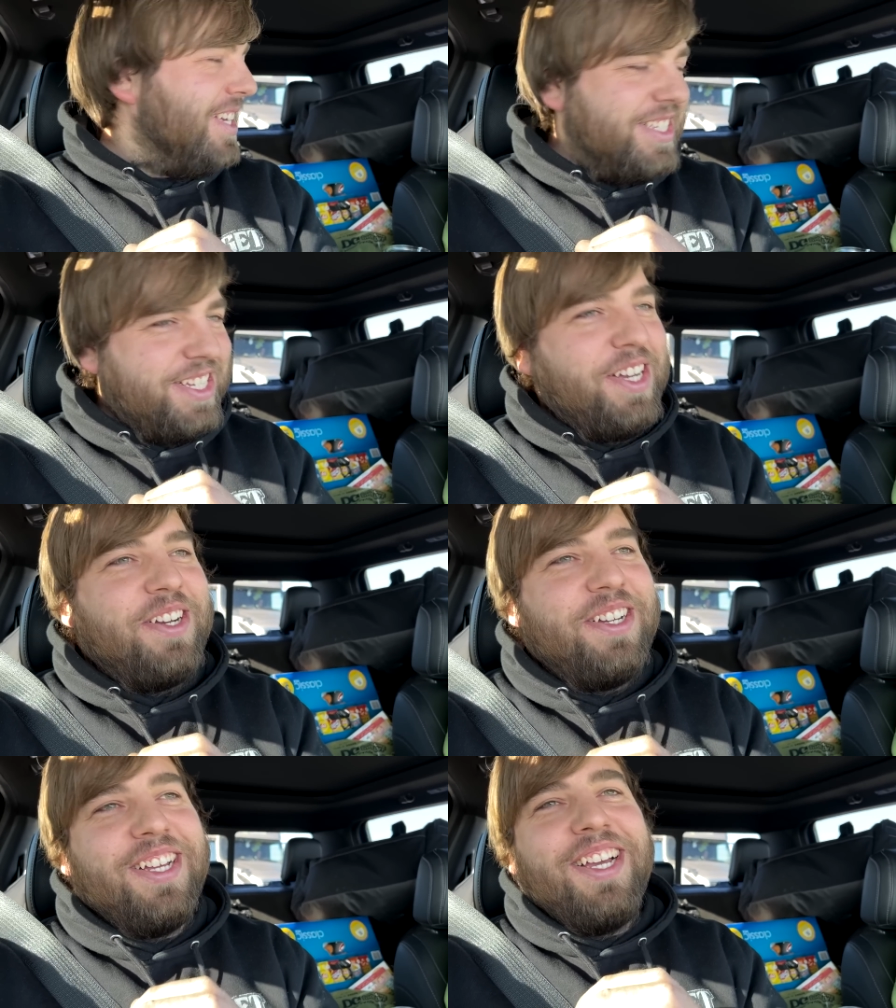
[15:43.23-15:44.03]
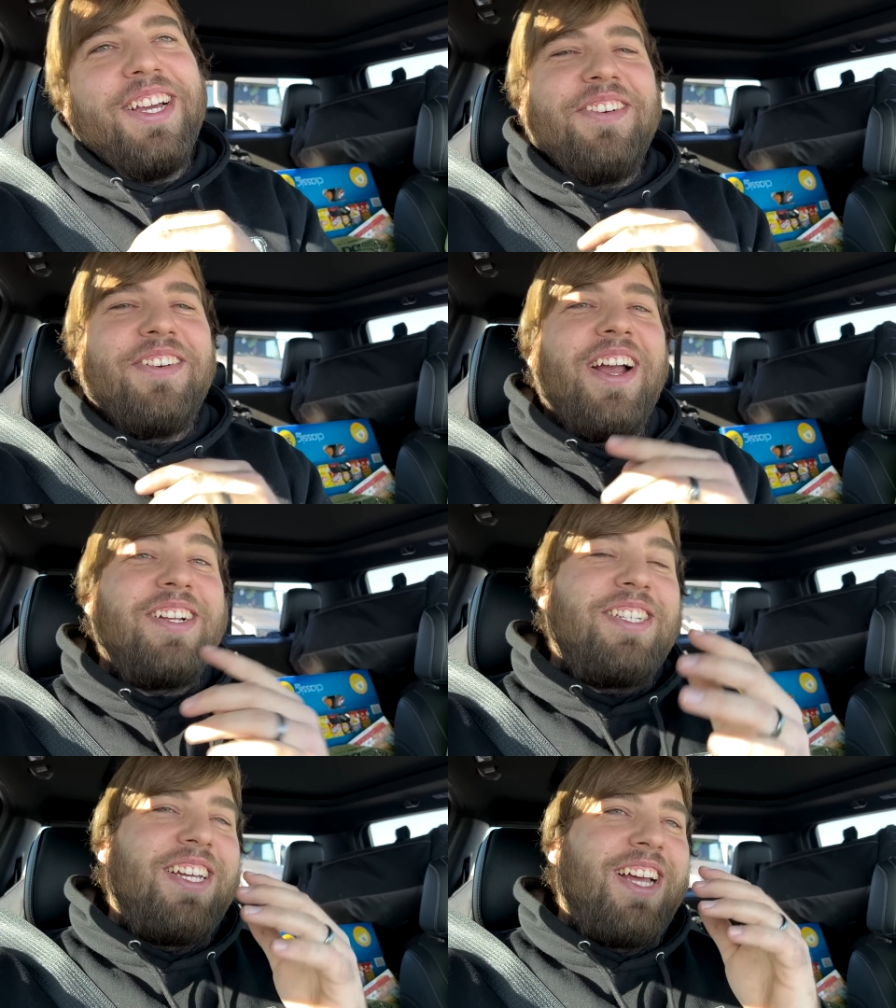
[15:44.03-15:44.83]
So we're
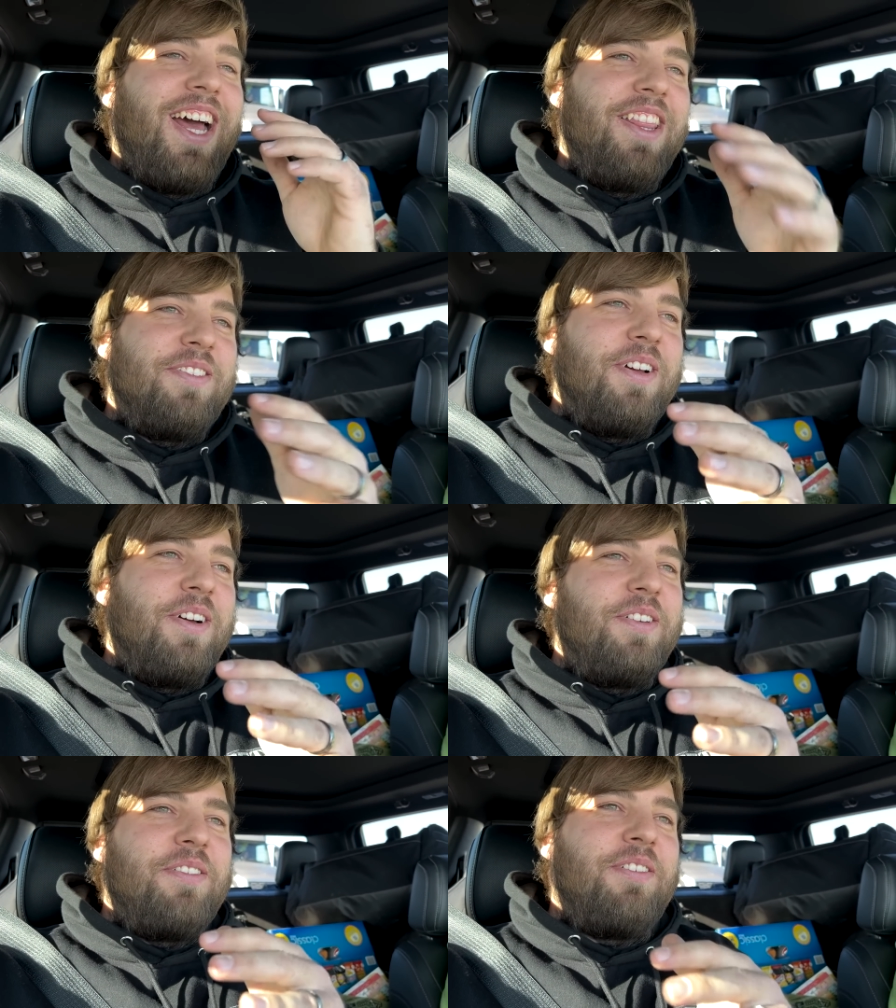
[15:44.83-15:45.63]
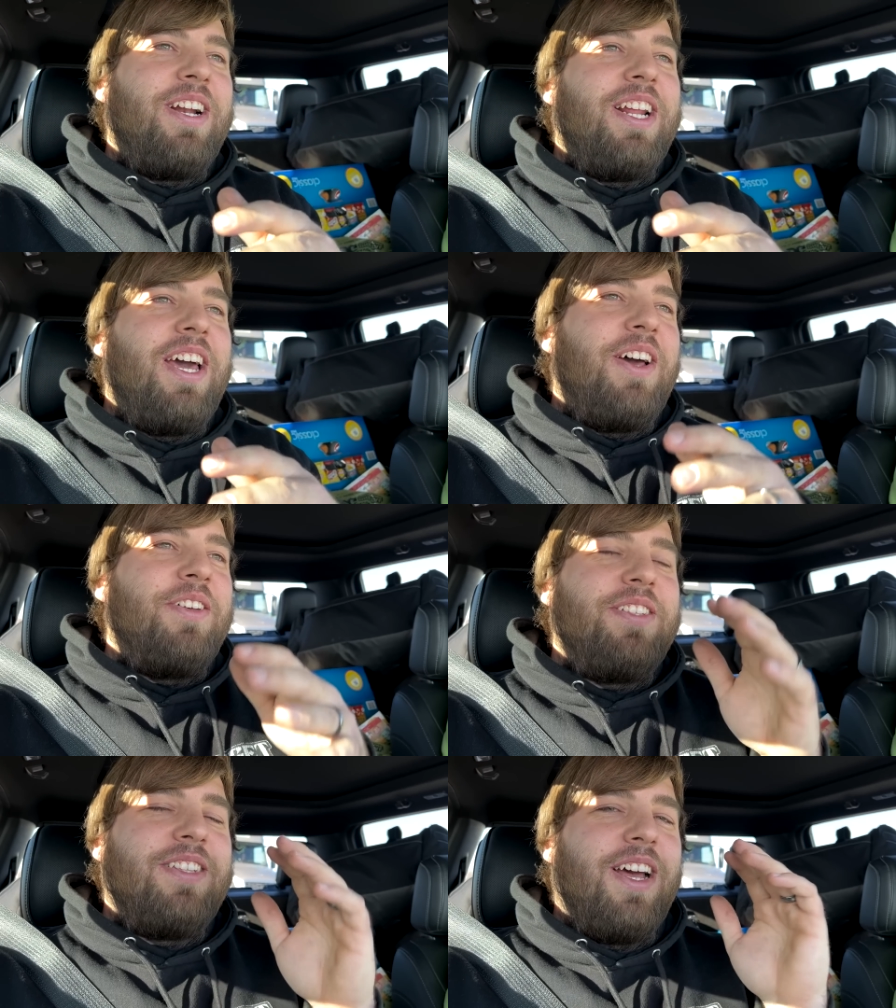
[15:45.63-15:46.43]
actually on the road right now,
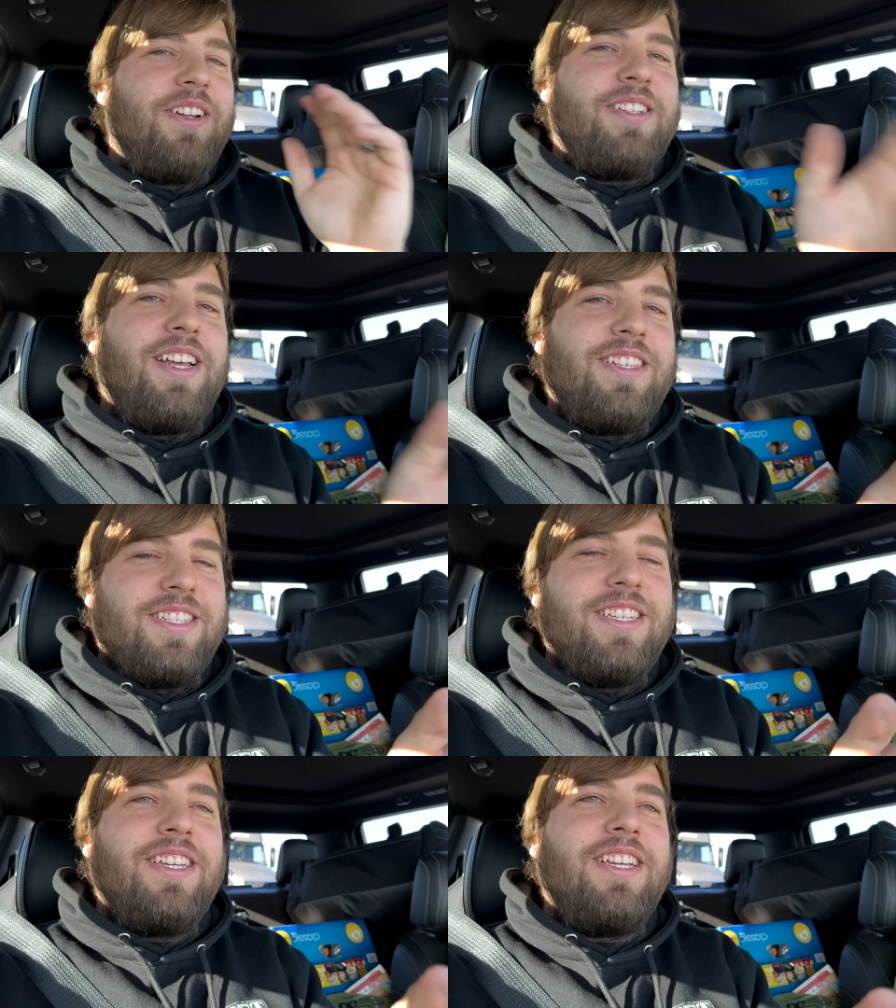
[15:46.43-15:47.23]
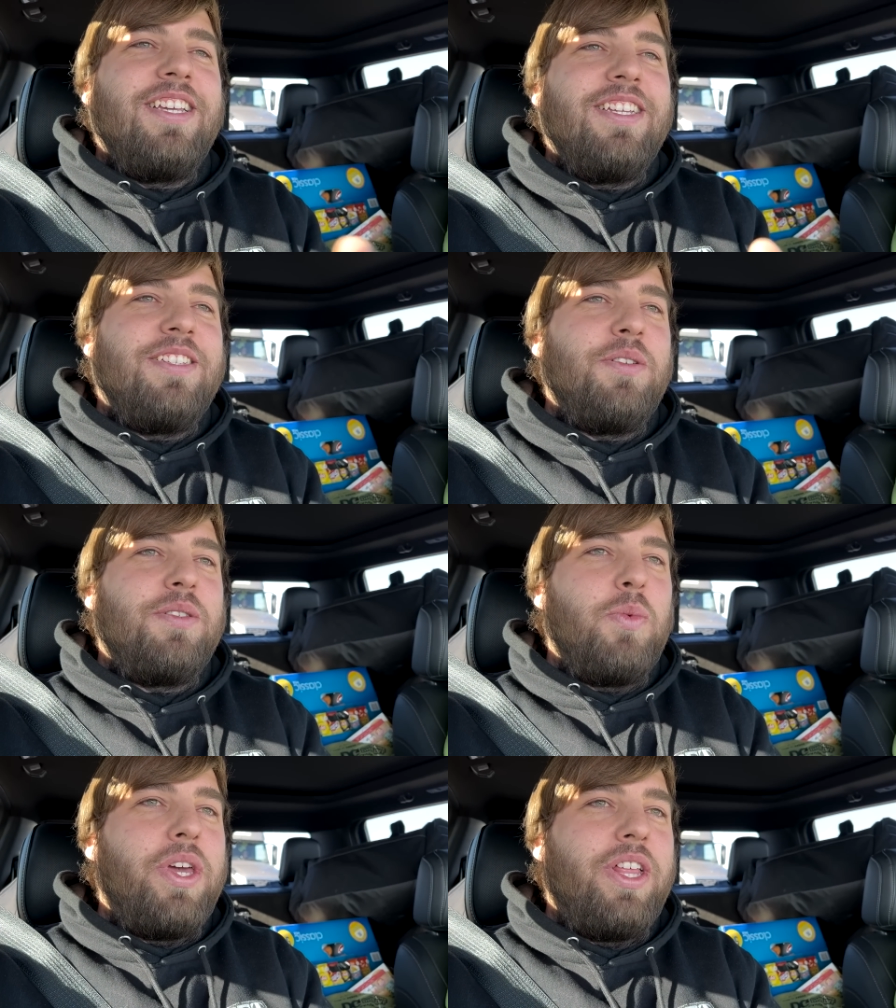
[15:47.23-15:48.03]
down to Tennessee, do some
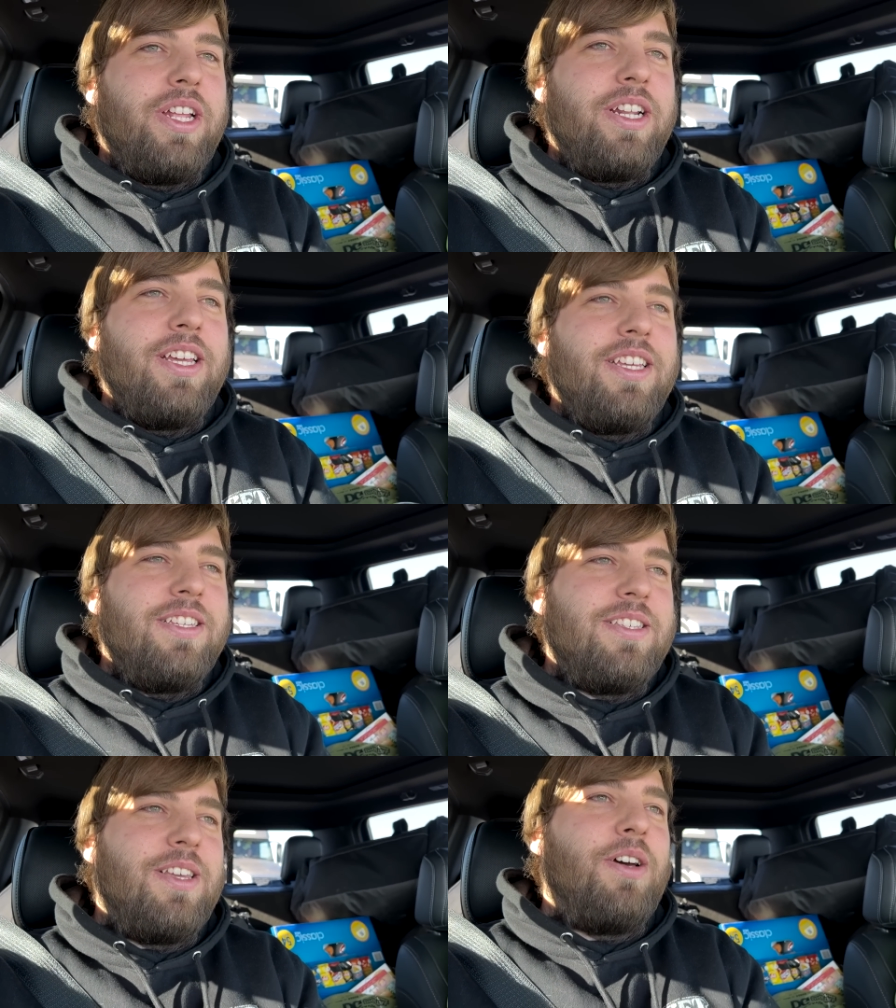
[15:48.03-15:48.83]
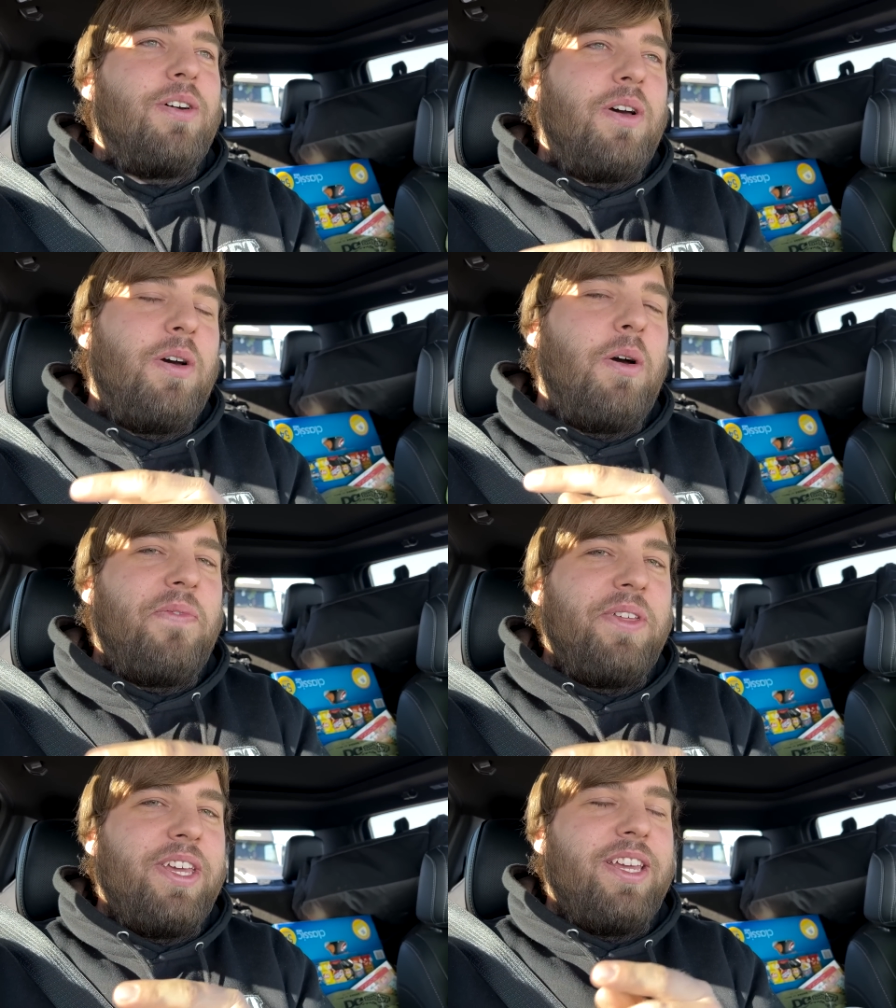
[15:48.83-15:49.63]
wheeling. So
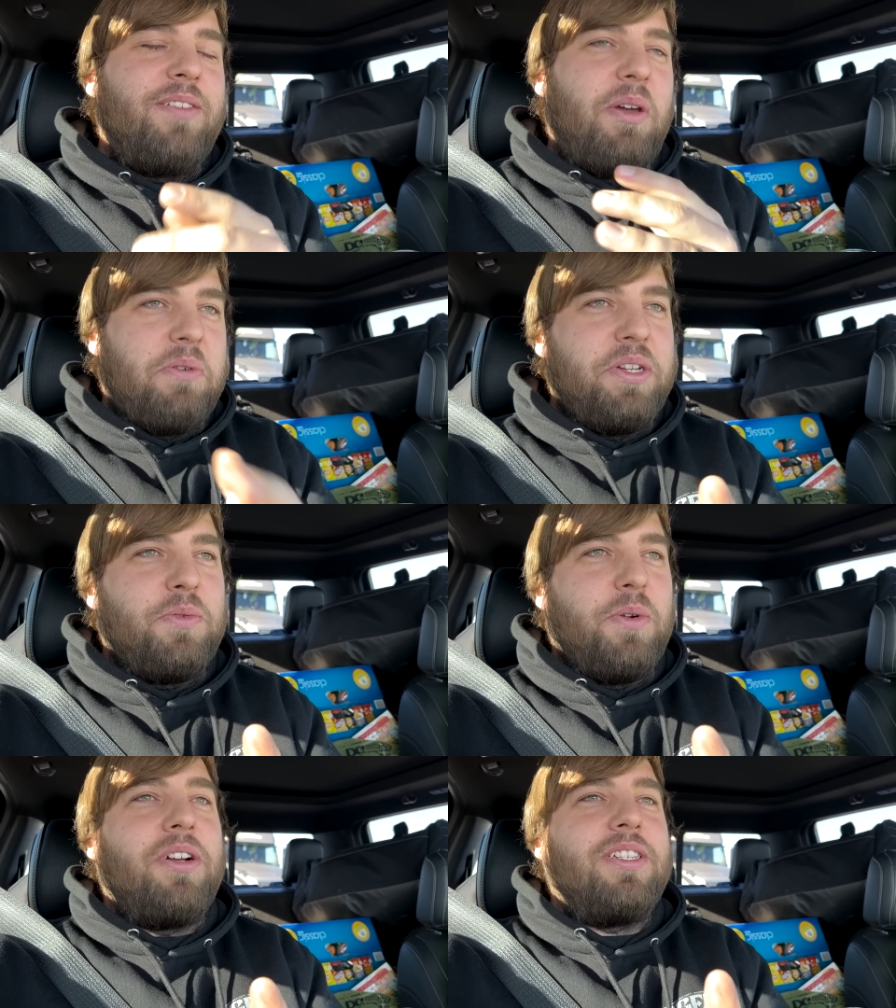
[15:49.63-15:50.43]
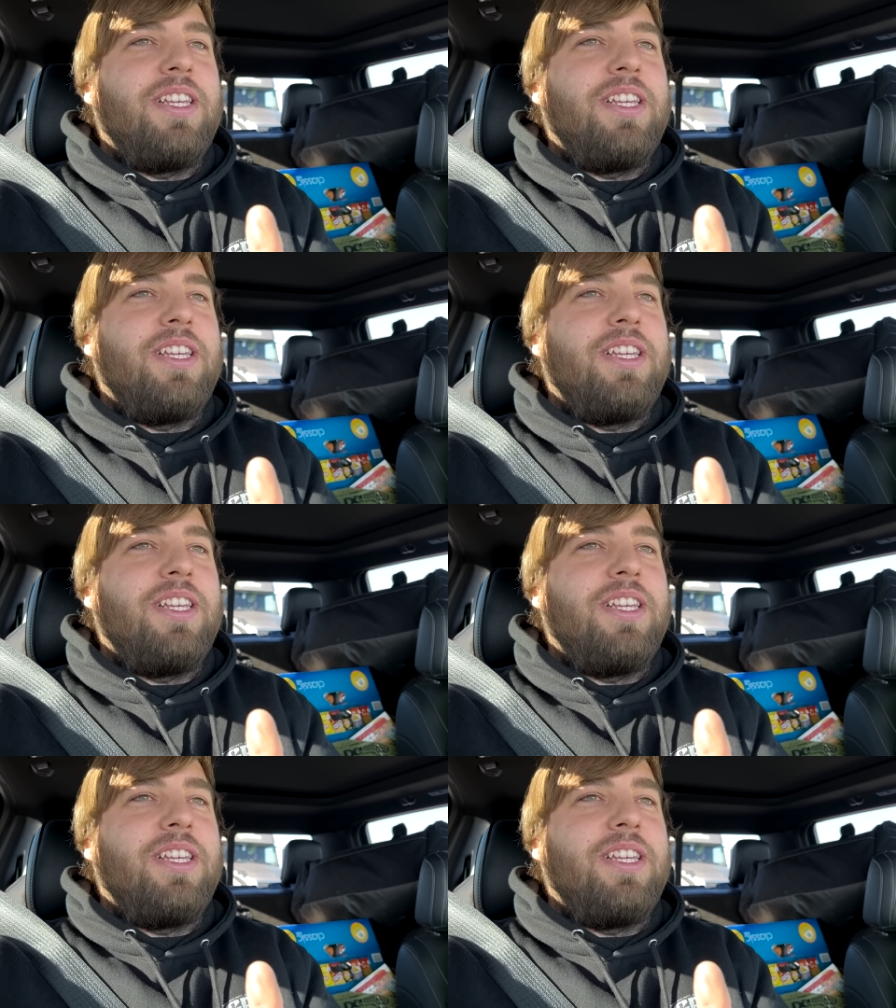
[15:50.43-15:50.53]
hopefully my winch works.